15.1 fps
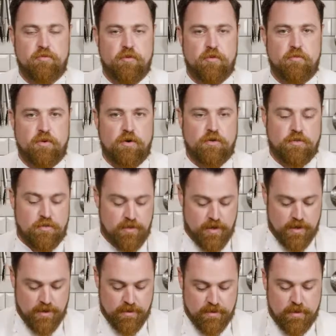for both
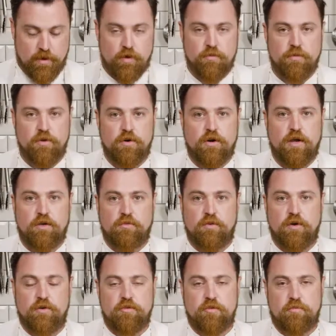the home cook as
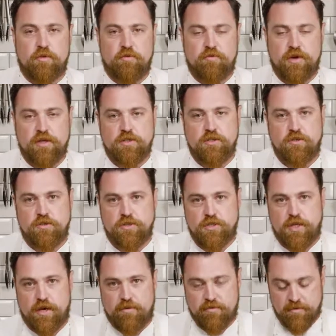well as the professional
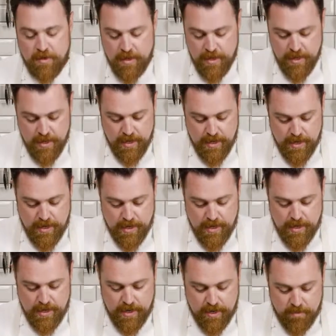chef.
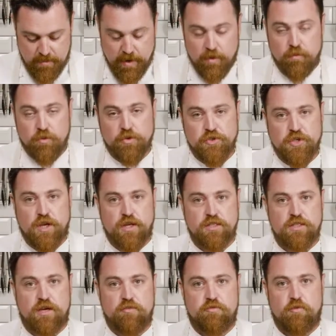And NanoBond will
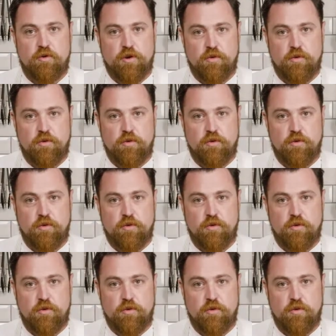change that for